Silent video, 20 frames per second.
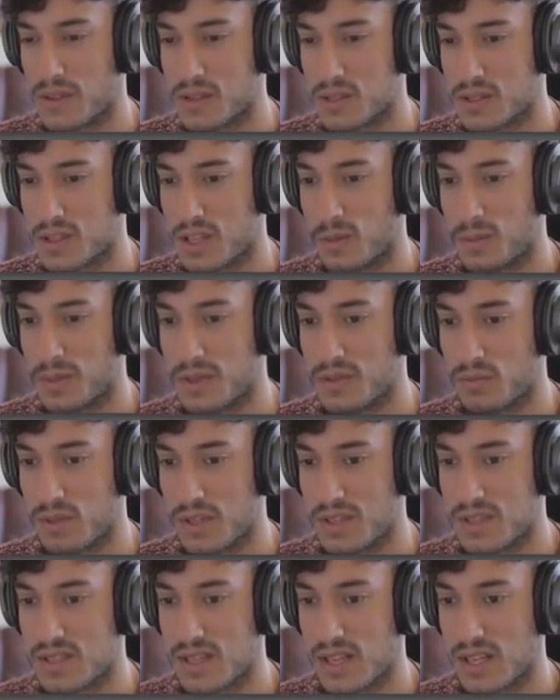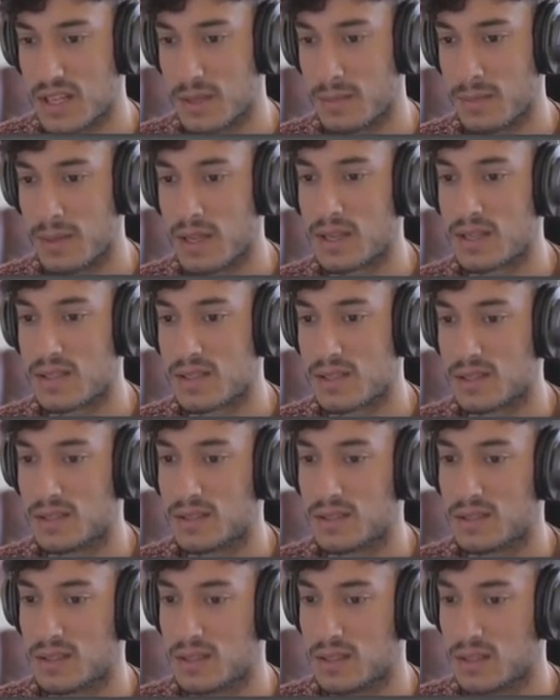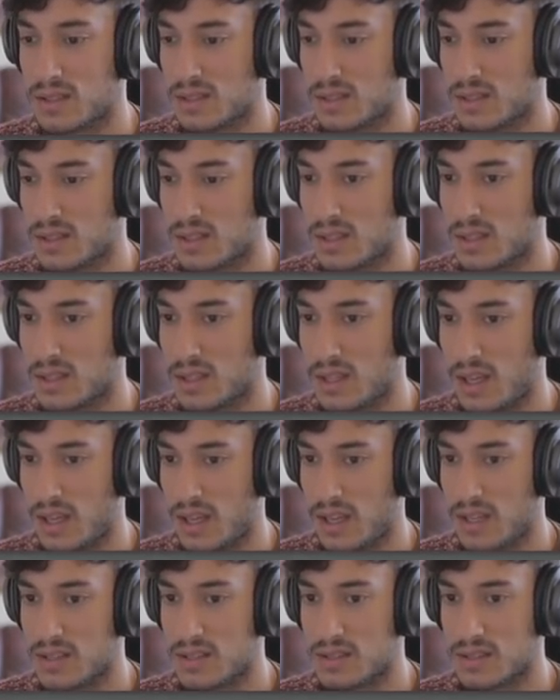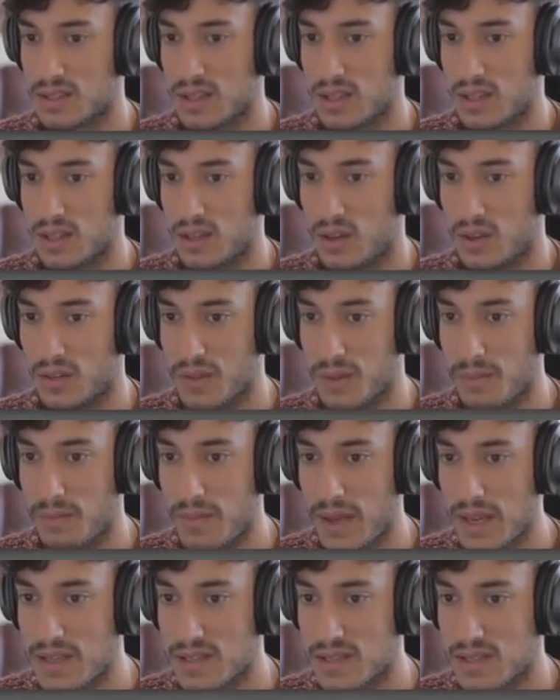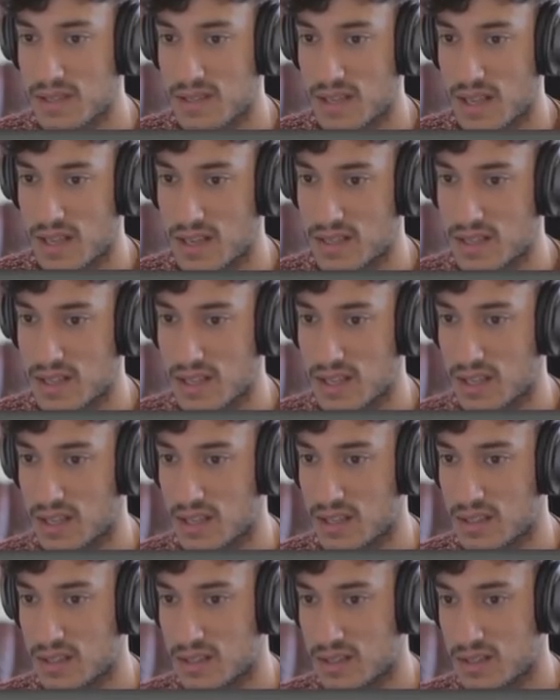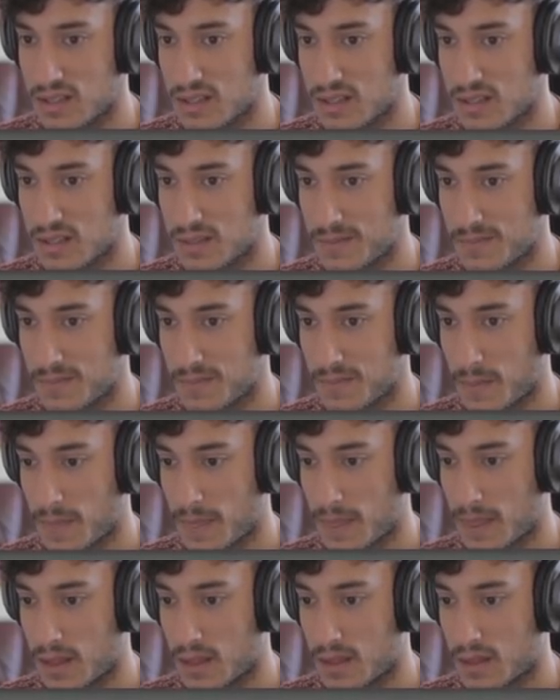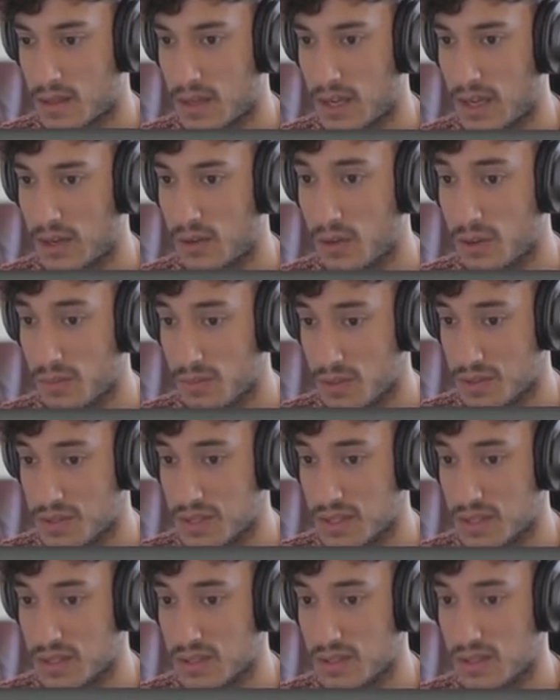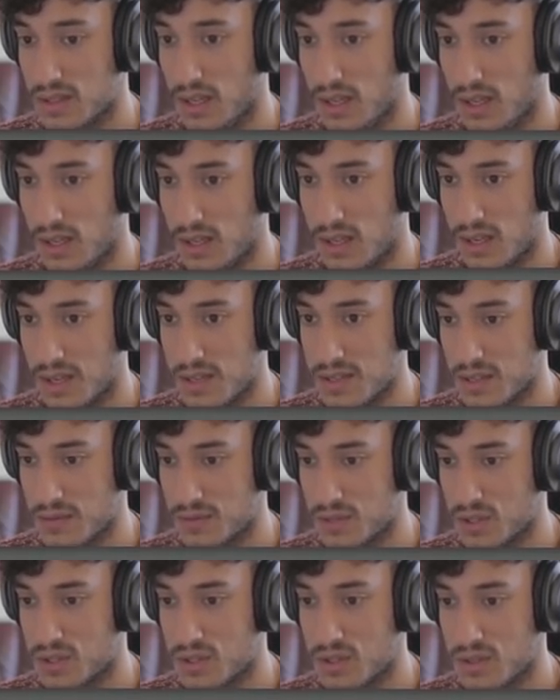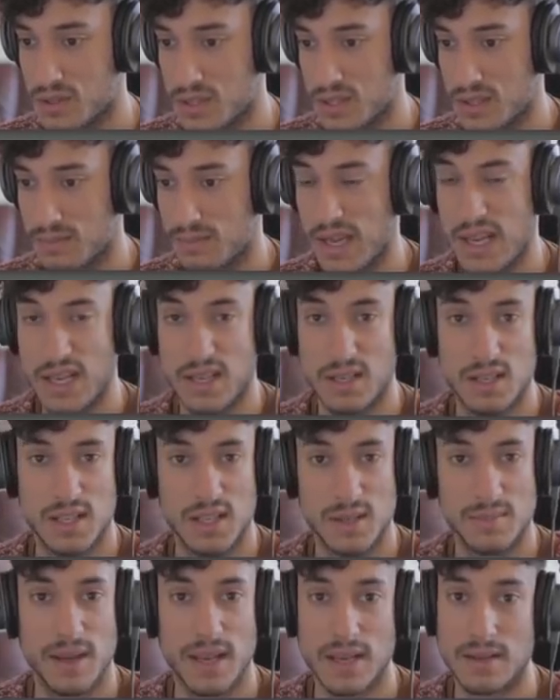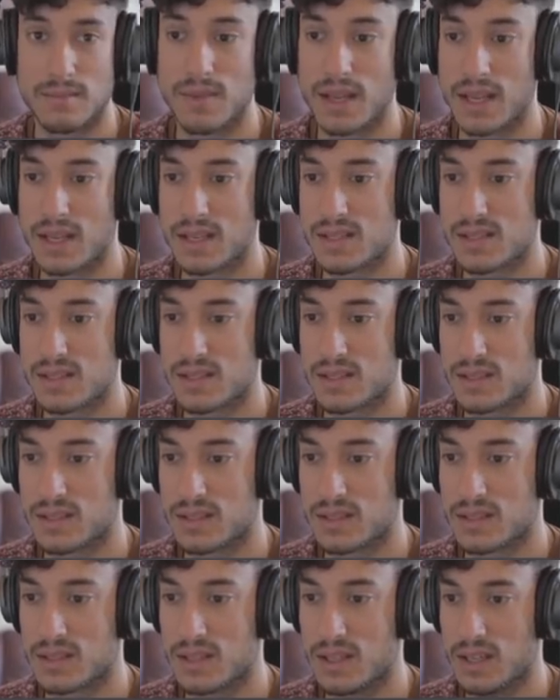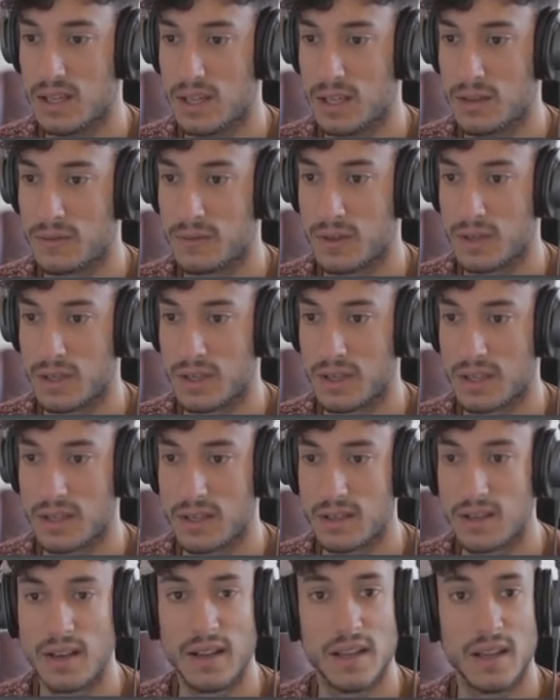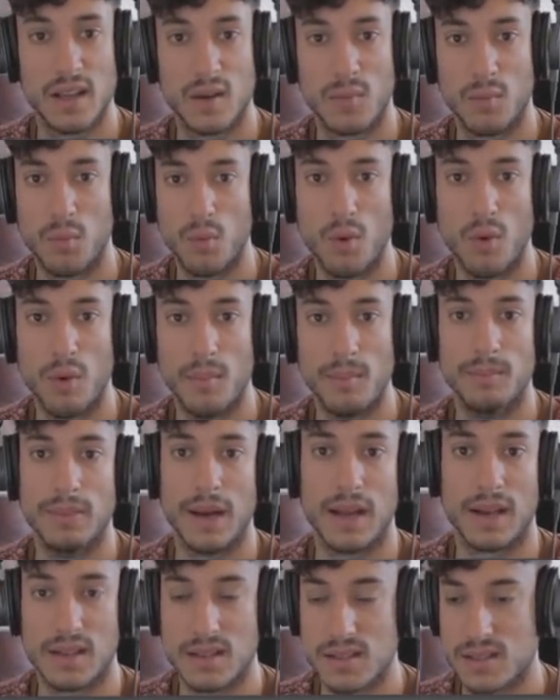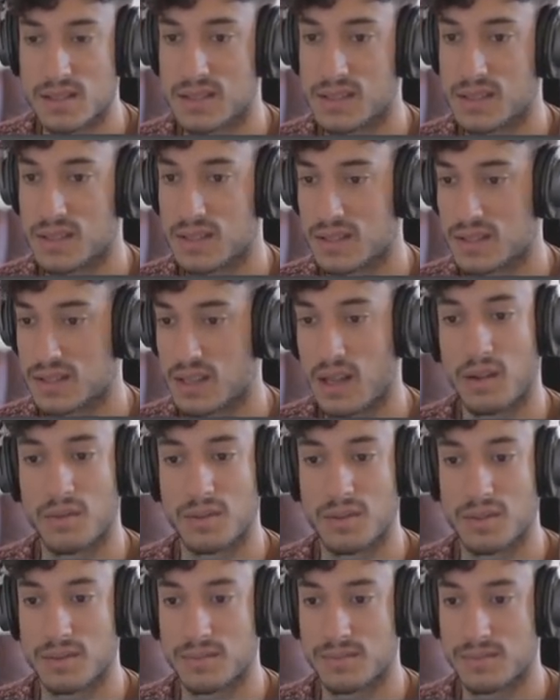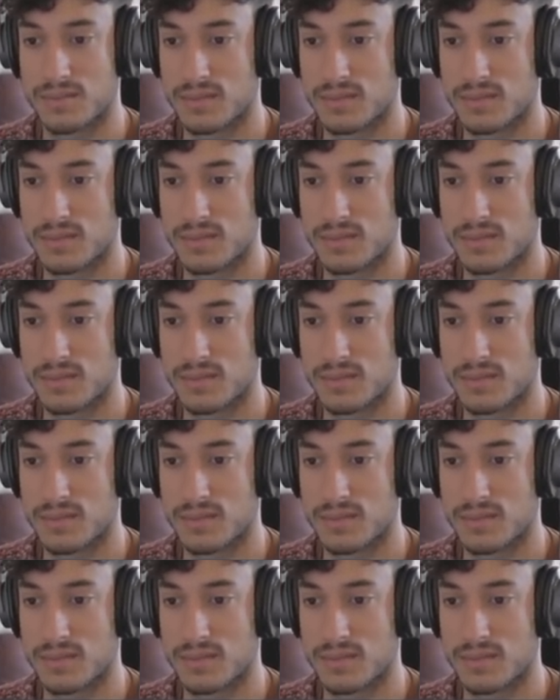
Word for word: They just help it really sit in the mix. And uh, on the main sustains here, and on the muted uh, lines, I've just used the main the main mix uh, for a clear, warm, balanced sound.